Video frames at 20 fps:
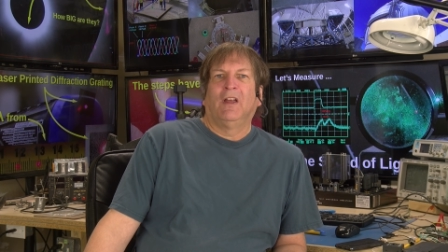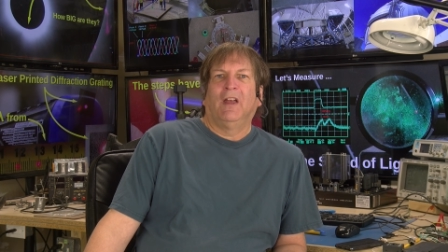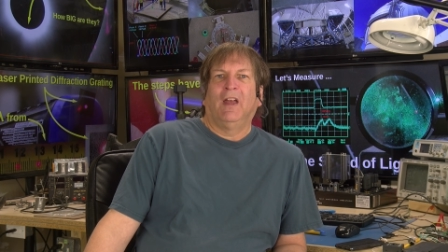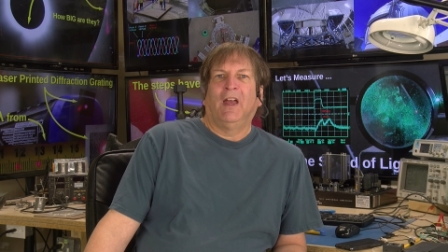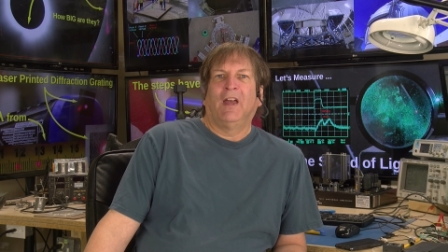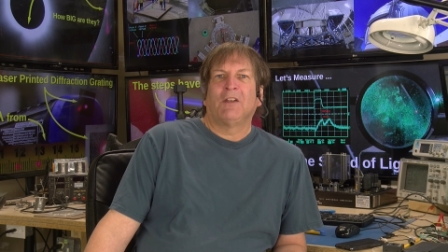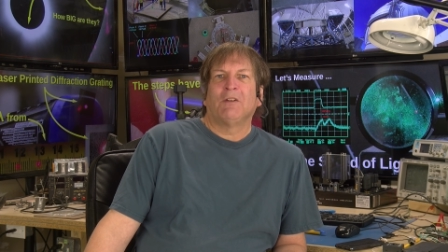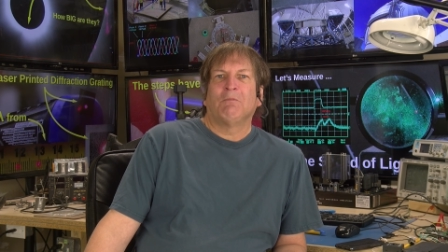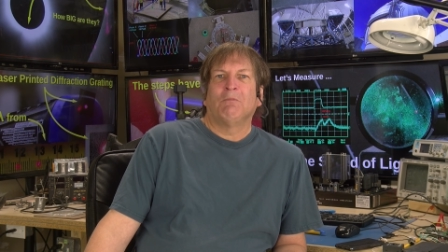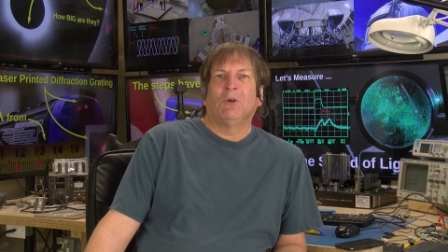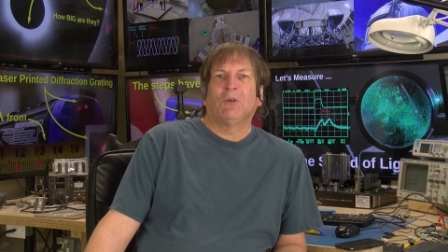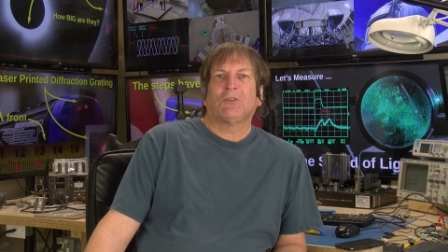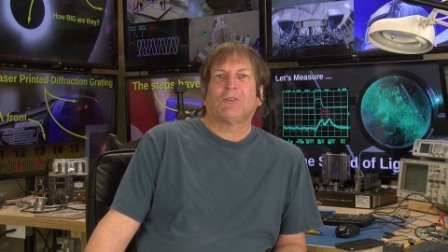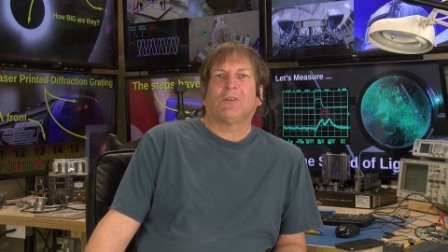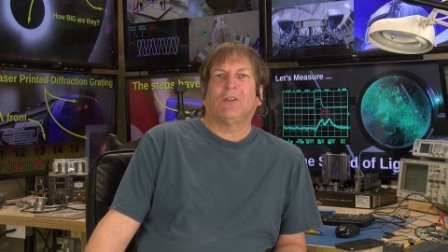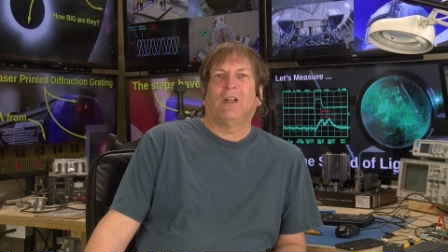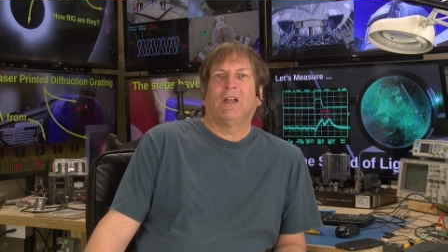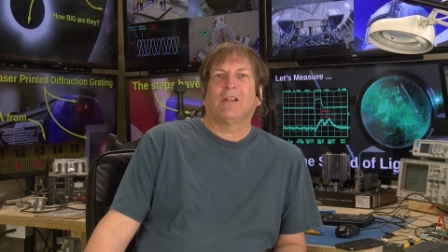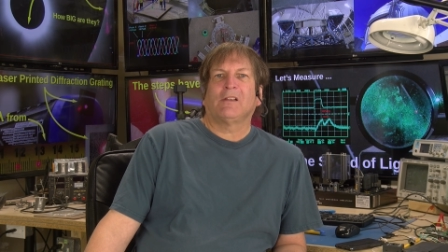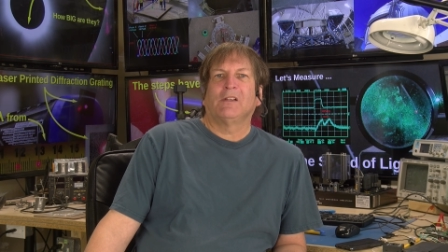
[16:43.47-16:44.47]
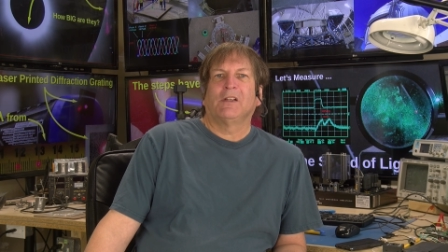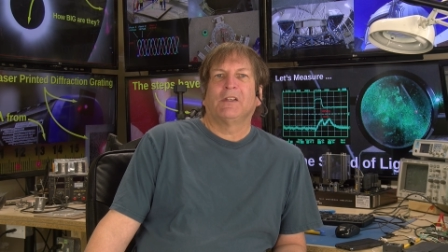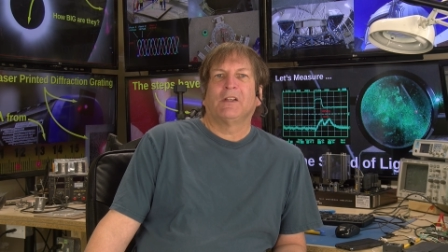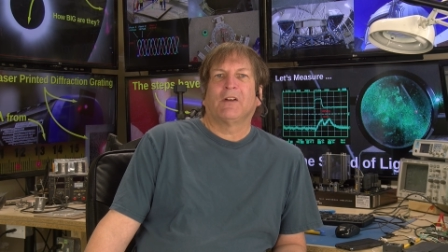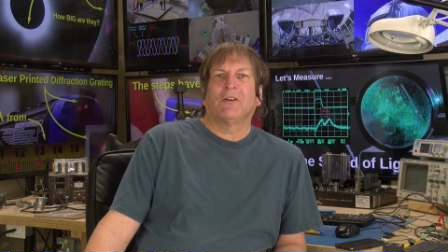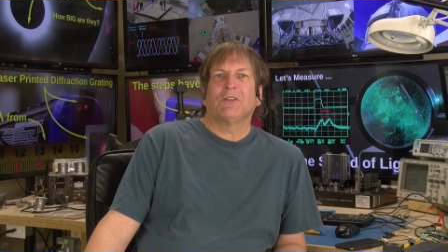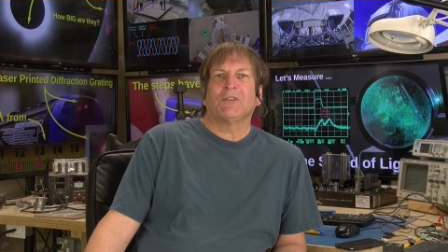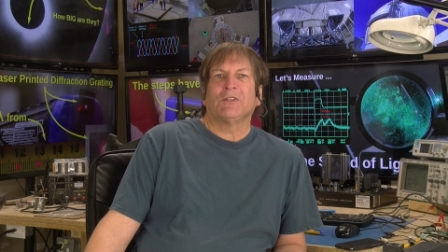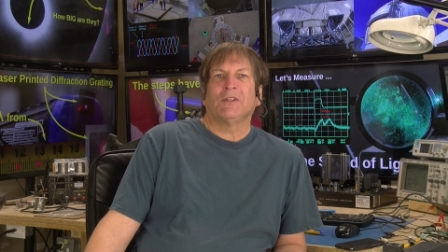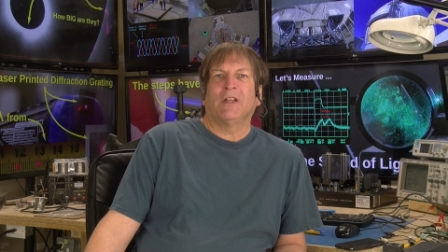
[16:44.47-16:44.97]
And most likely
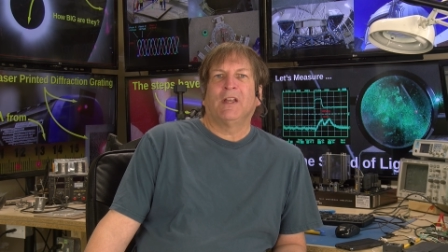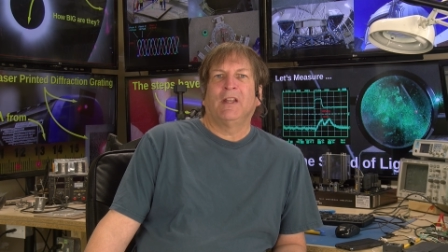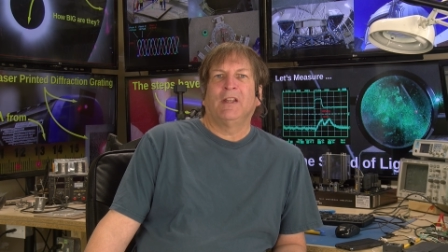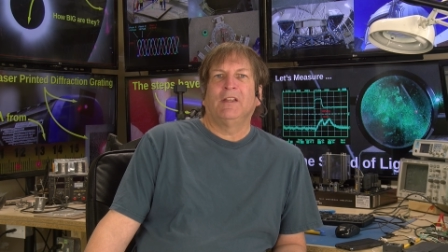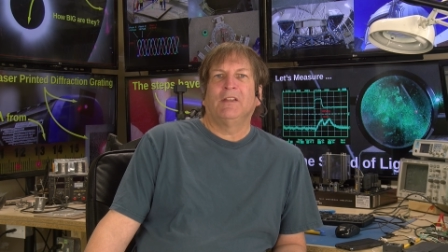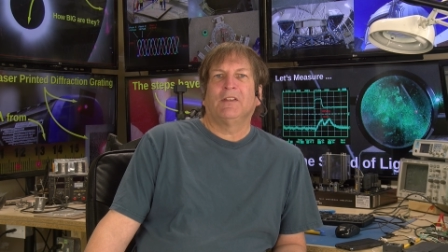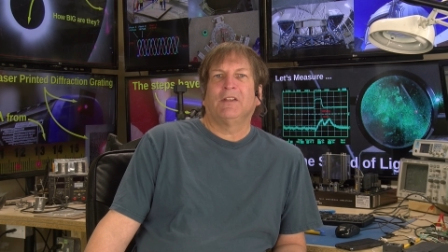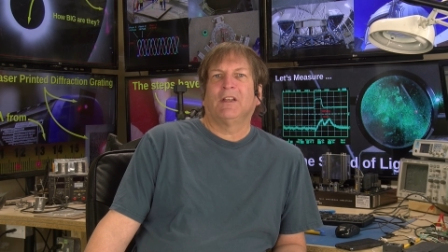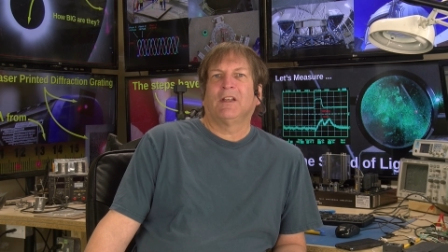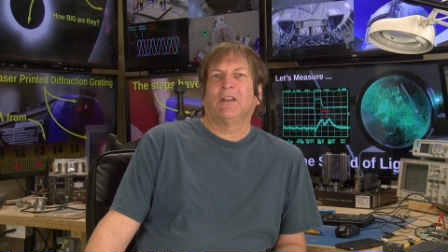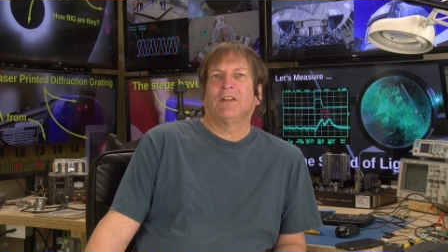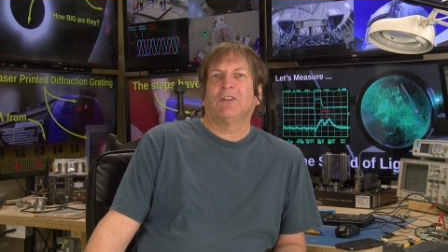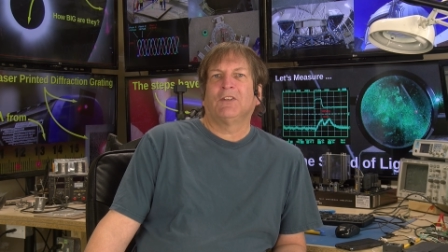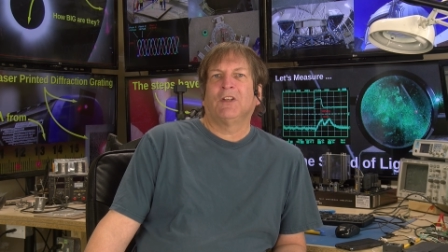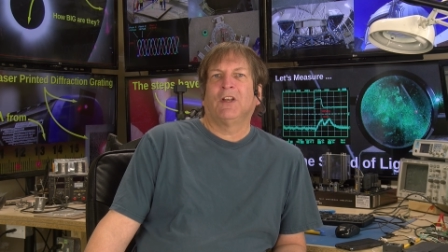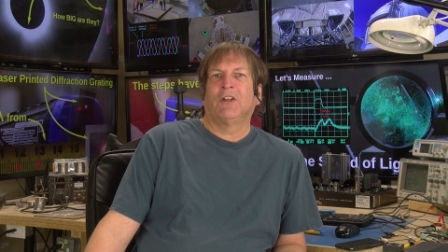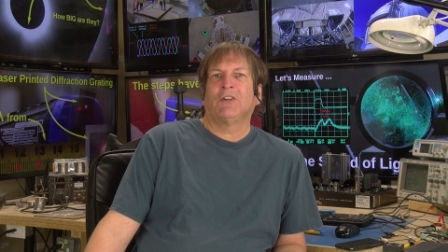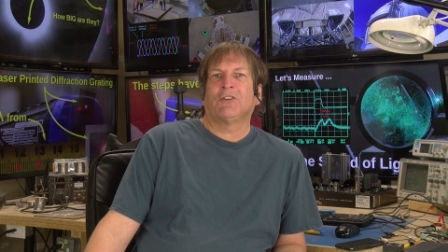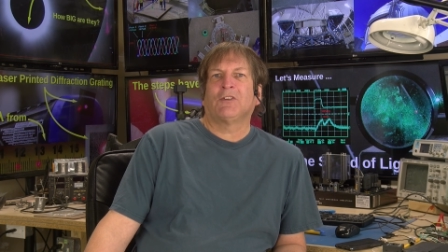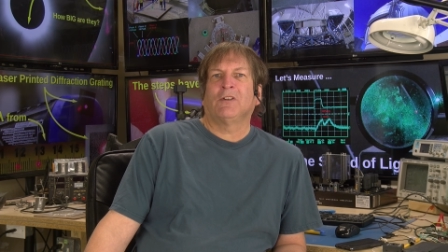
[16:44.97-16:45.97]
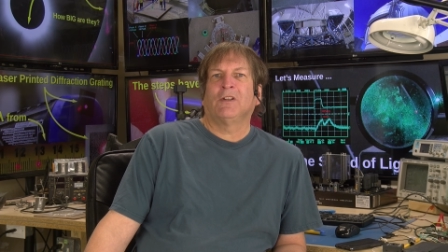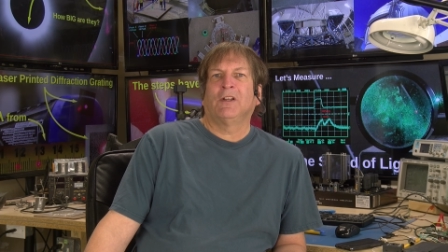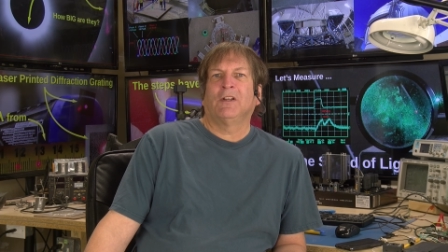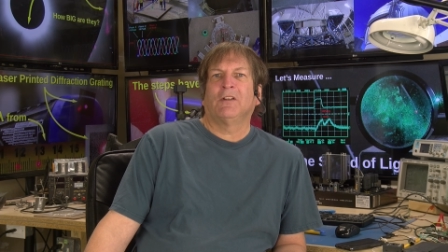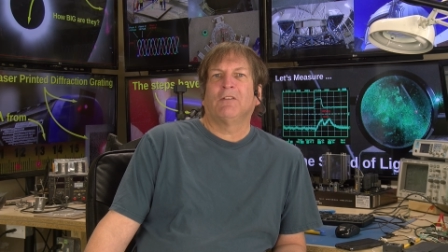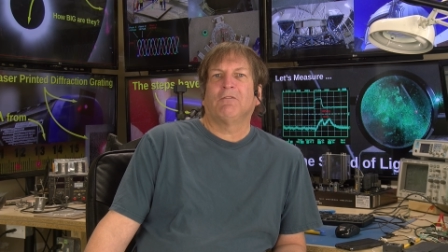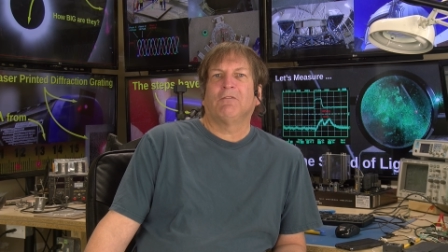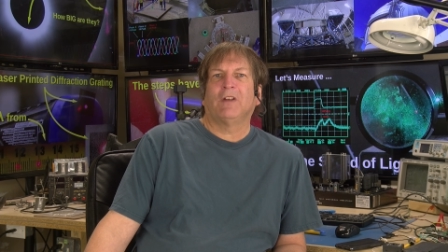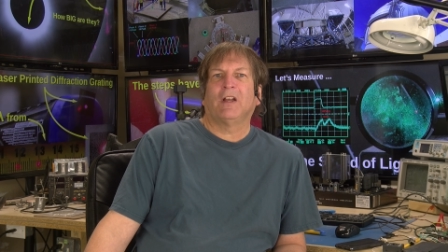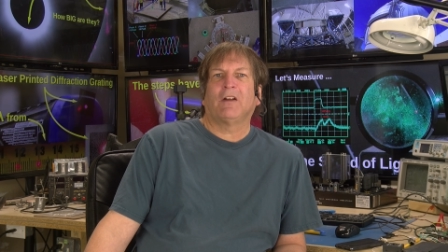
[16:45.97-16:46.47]
there isn't anything intentionally
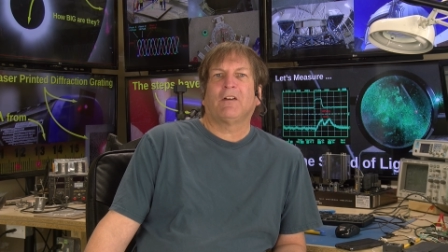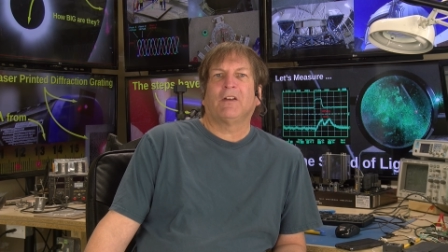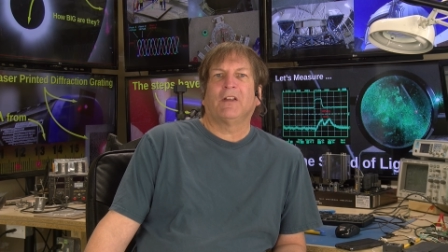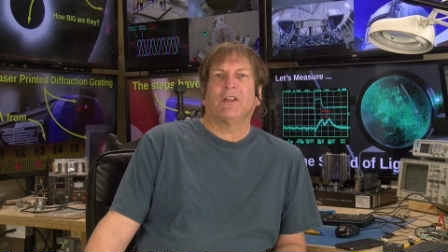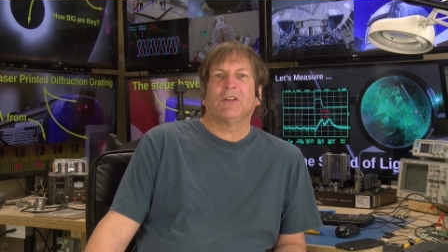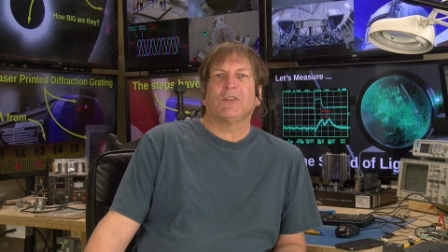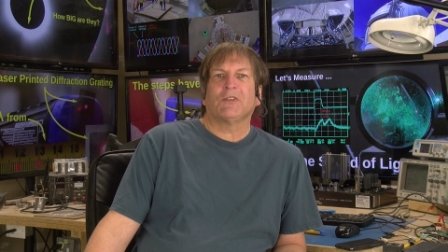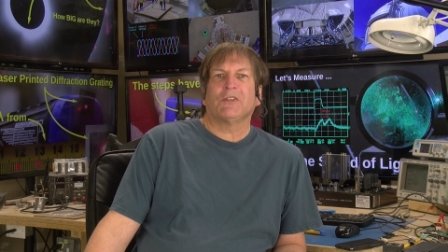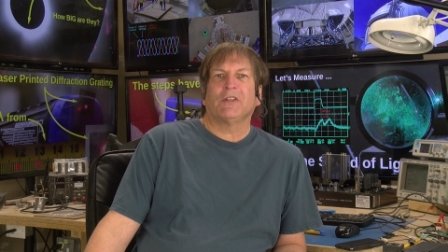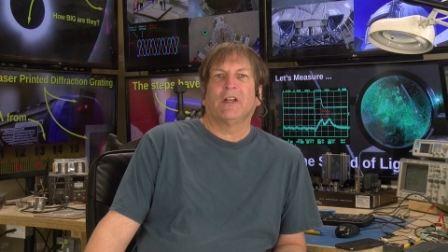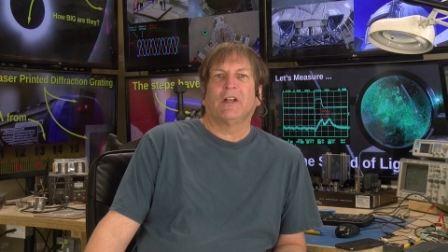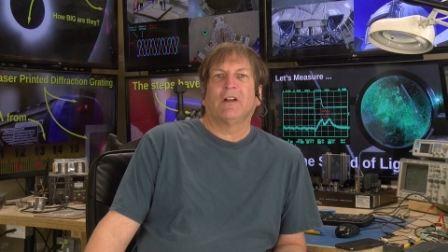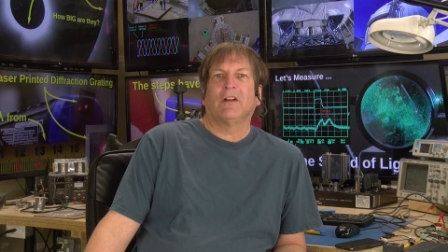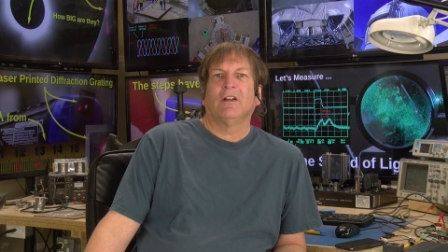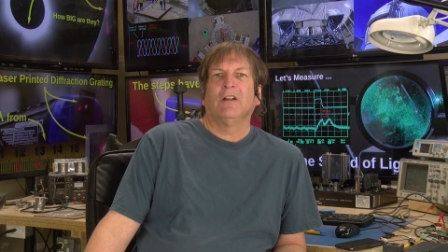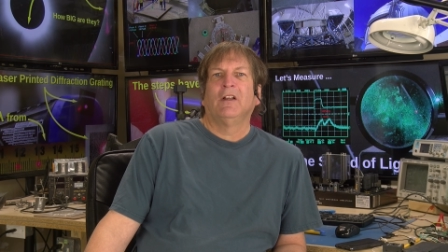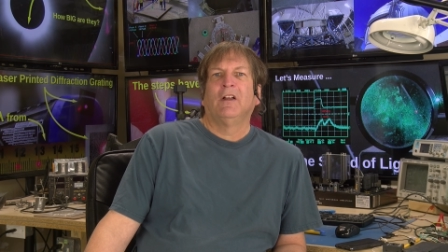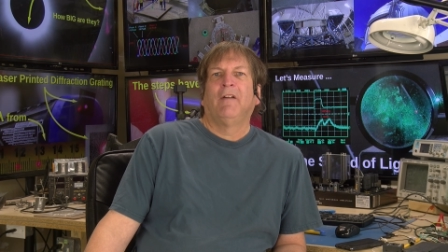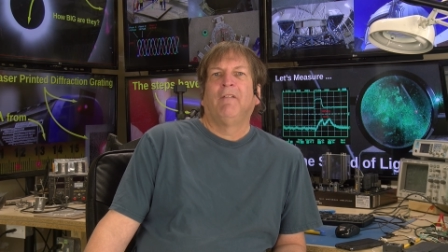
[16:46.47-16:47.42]
nefarious there